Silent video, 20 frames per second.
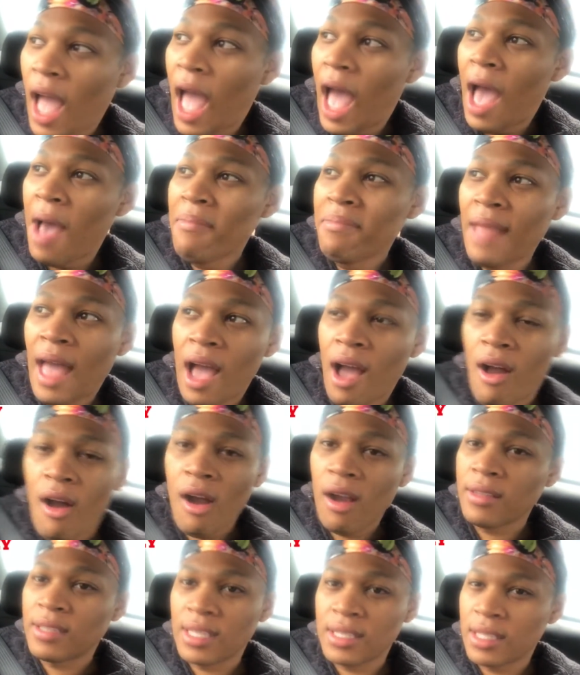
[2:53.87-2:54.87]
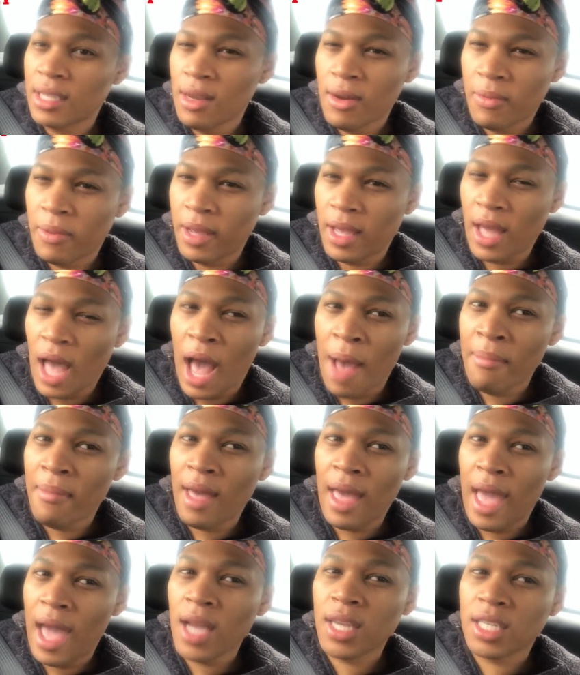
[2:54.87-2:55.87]
I'm not hard to deal with. I'm
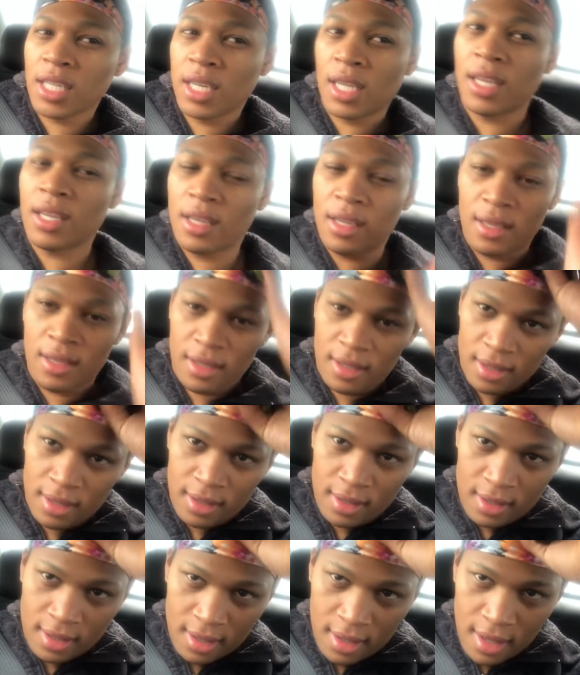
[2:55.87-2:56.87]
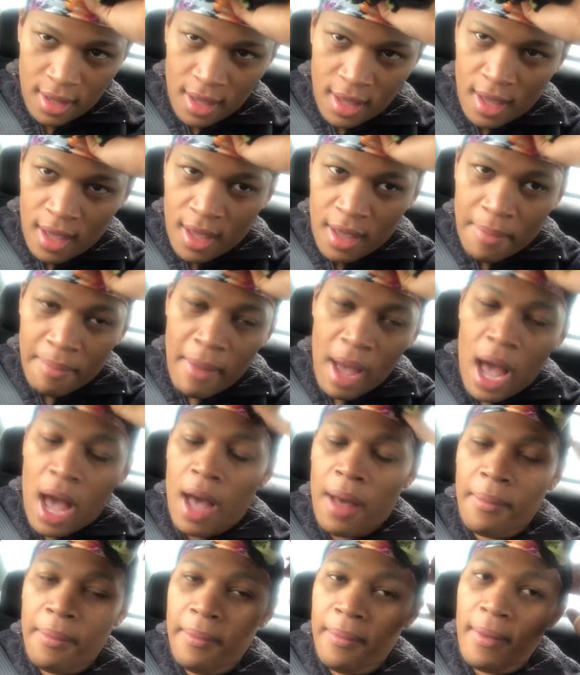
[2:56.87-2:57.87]
actually.
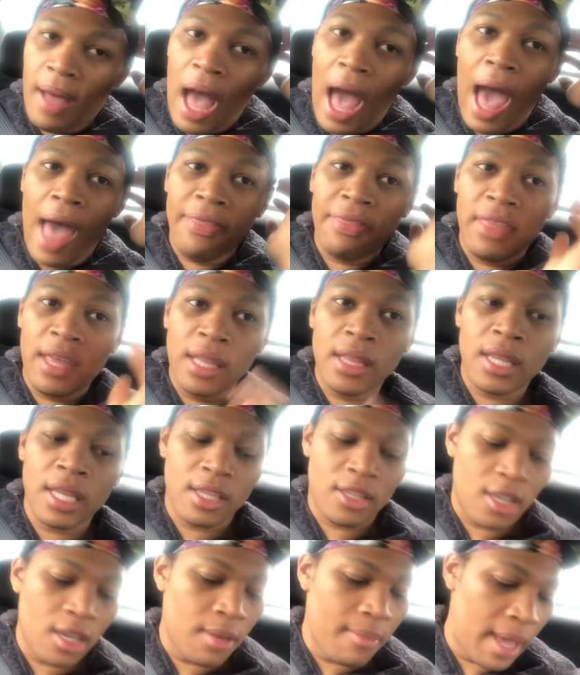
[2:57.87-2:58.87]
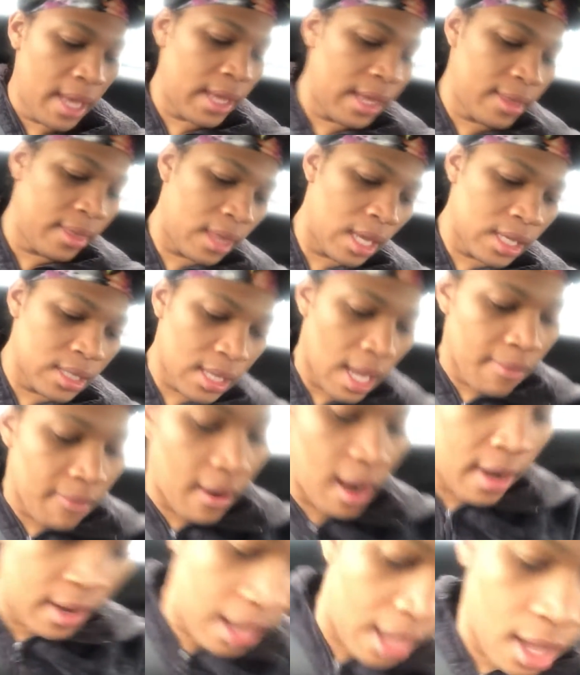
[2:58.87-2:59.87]
Mom, I think that you're making things up
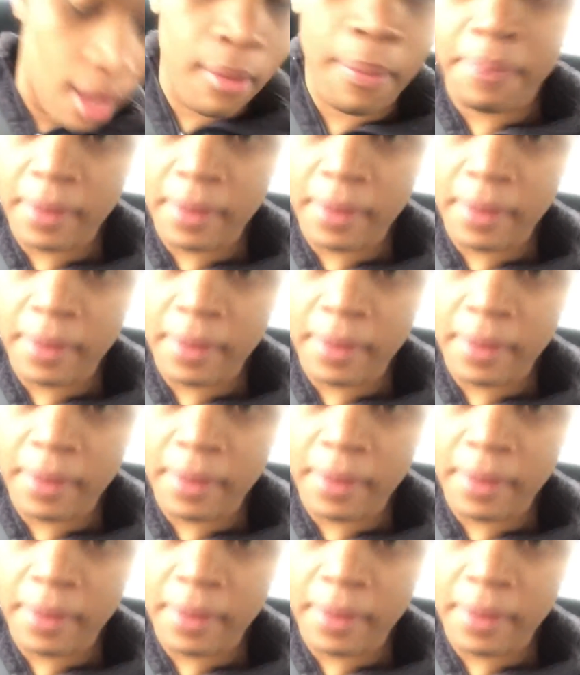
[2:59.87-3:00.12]
right now